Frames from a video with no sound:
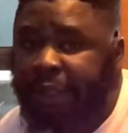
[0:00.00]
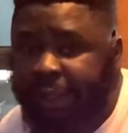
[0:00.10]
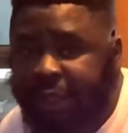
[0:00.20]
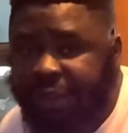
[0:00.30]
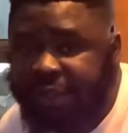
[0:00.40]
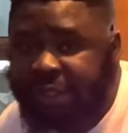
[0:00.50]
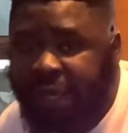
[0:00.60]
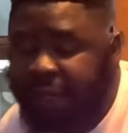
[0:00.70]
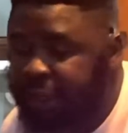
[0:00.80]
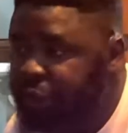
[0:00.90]
in the
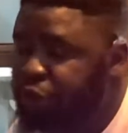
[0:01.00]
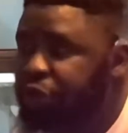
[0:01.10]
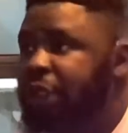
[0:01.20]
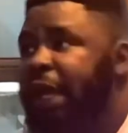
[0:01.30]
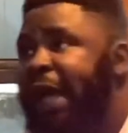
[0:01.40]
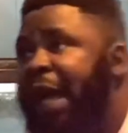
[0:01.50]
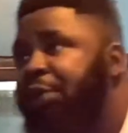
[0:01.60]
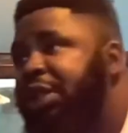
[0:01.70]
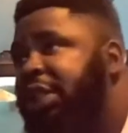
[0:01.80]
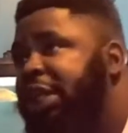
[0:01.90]
tank. I
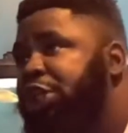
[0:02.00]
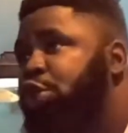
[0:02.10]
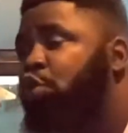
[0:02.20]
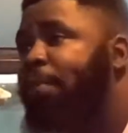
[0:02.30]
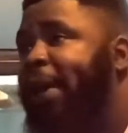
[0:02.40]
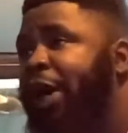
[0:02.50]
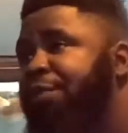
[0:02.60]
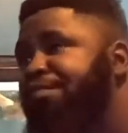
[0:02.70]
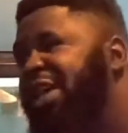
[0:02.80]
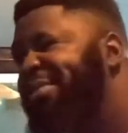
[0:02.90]
would say to
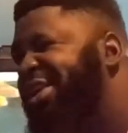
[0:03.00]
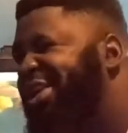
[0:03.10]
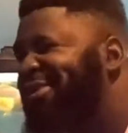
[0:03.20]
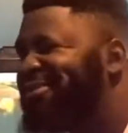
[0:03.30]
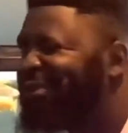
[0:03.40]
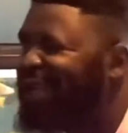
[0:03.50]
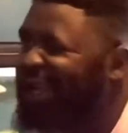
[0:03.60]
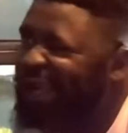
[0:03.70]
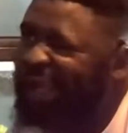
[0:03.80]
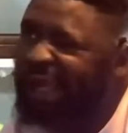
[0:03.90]
about maybe
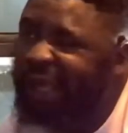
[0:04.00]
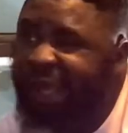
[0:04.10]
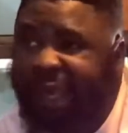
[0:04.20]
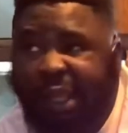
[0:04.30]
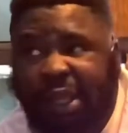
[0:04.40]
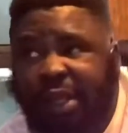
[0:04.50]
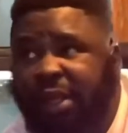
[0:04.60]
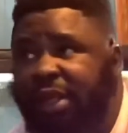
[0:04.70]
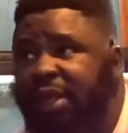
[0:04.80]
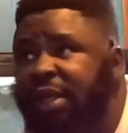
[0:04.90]

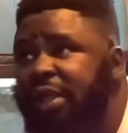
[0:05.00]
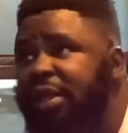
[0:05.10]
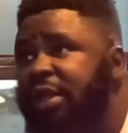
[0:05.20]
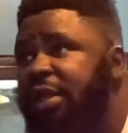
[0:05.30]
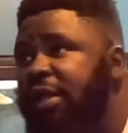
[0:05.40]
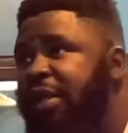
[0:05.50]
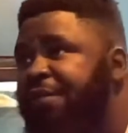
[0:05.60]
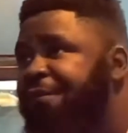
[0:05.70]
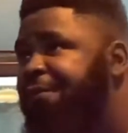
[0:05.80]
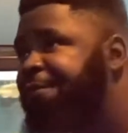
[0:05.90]

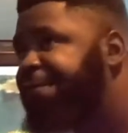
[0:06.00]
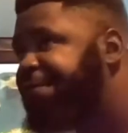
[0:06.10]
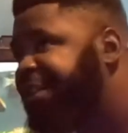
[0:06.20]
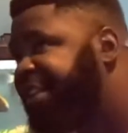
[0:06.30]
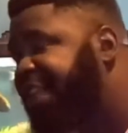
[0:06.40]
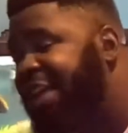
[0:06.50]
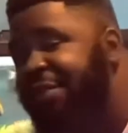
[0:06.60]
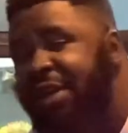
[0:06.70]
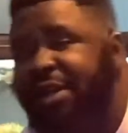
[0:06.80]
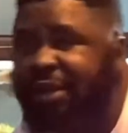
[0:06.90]

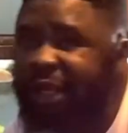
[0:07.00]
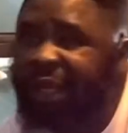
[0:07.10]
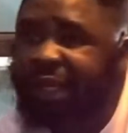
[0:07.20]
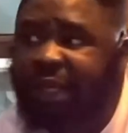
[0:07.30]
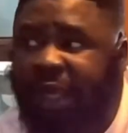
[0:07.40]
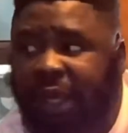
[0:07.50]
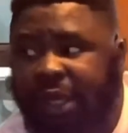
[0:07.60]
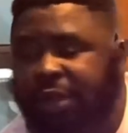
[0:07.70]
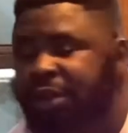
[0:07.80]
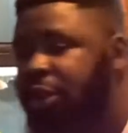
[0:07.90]
87,
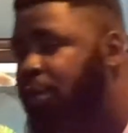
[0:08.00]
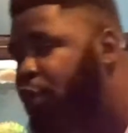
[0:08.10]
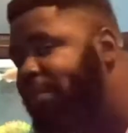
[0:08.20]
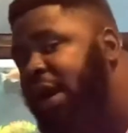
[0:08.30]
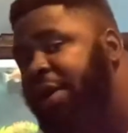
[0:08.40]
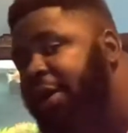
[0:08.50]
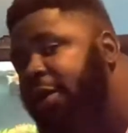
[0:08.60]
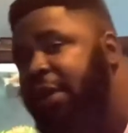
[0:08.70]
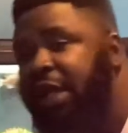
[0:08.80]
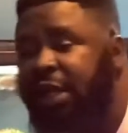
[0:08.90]
88, somewhere about
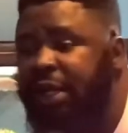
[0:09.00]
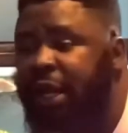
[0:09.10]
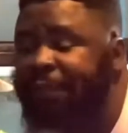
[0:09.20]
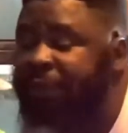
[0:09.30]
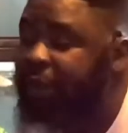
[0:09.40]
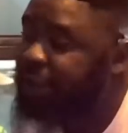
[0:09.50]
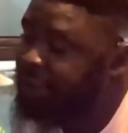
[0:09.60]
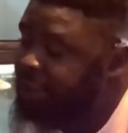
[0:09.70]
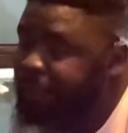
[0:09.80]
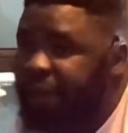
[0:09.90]
there, 89,
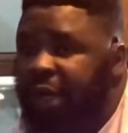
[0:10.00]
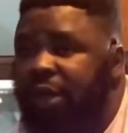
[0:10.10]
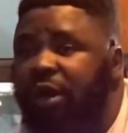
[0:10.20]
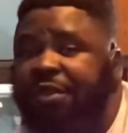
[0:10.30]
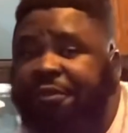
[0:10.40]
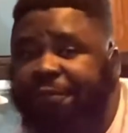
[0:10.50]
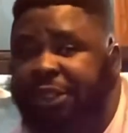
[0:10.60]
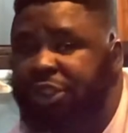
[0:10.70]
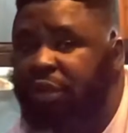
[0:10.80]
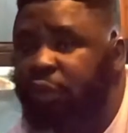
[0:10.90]
depending on the
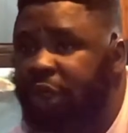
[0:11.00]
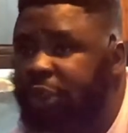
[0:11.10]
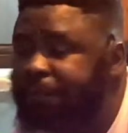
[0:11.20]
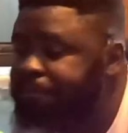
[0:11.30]
fish as well.